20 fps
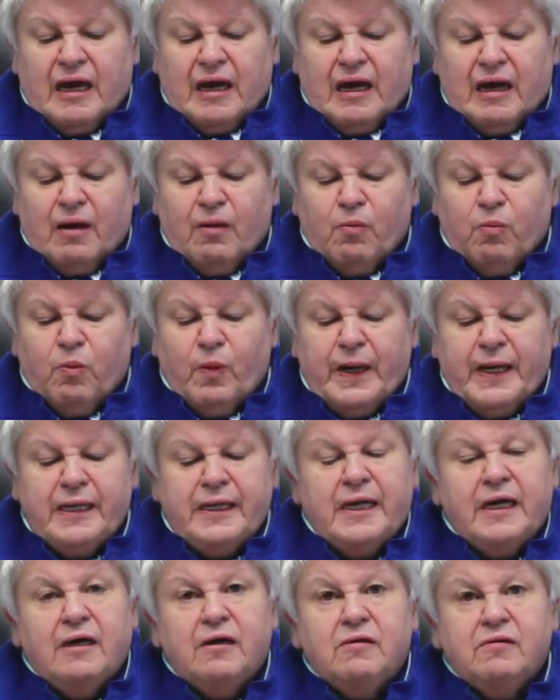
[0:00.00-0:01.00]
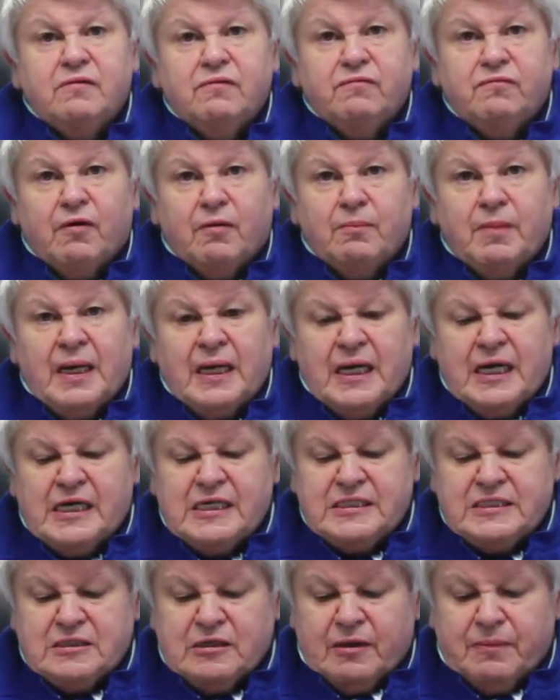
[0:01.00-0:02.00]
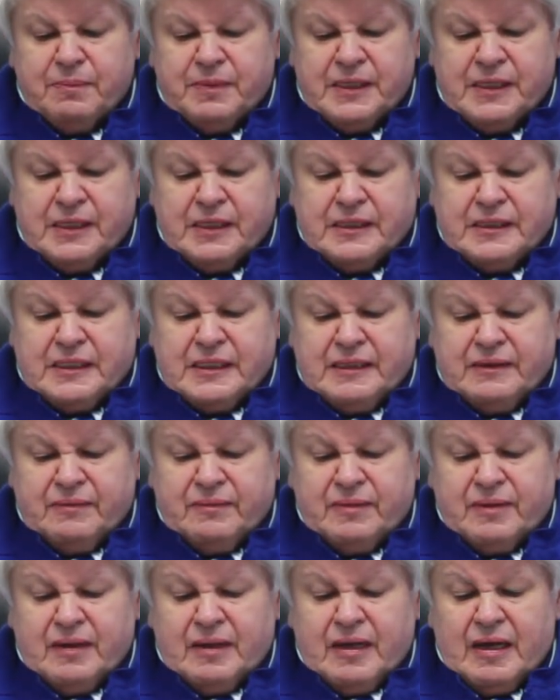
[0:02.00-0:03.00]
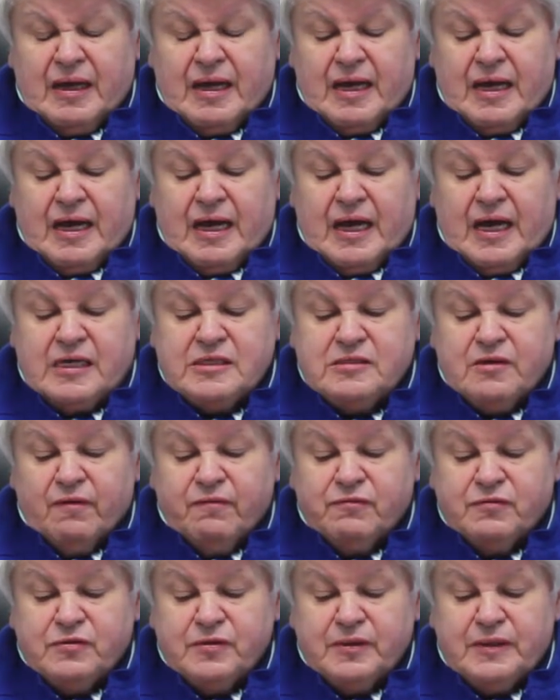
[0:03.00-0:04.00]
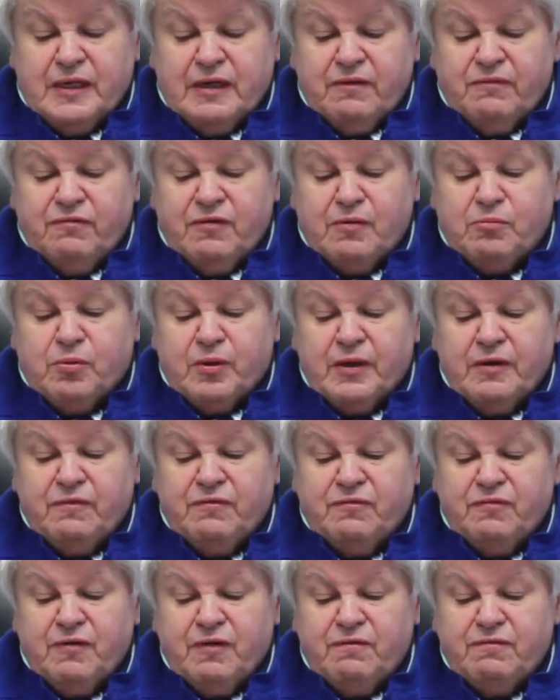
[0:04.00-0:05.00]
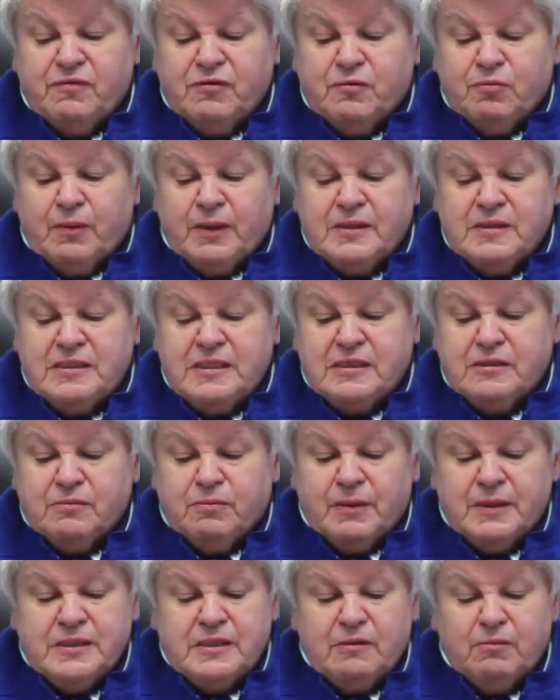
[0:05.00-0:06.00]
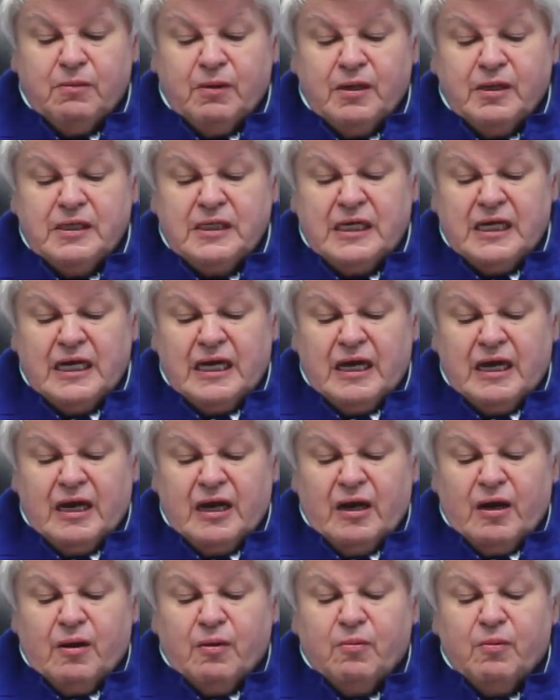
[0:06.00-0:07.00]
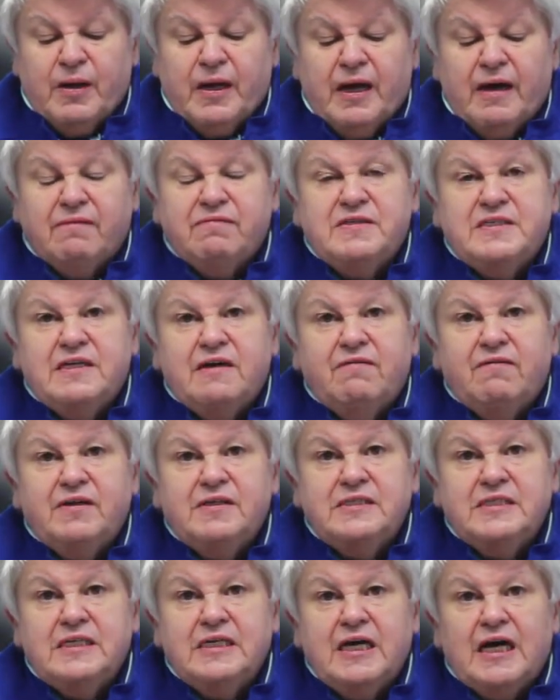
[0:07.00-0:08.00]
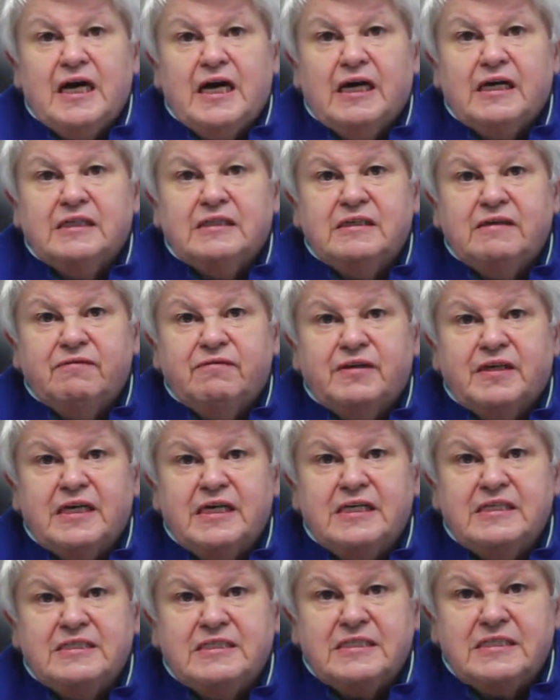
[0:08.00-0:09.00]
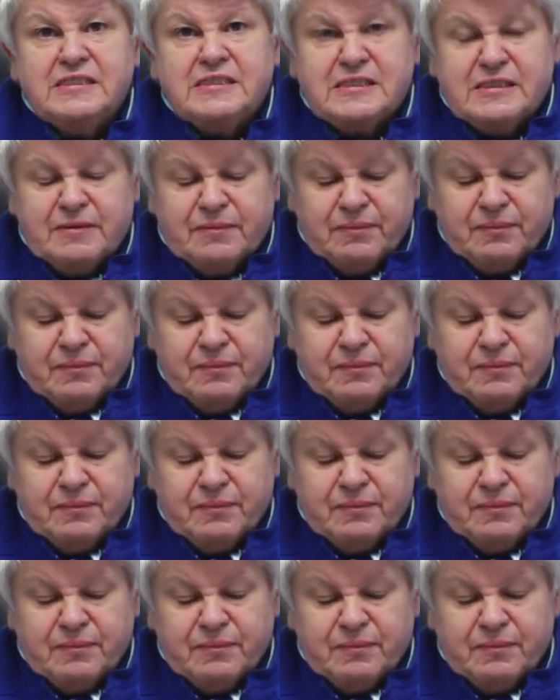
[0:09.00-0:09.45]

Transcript: are way down from my last update. As of today, February 5th, 2021, we have 70 active cases.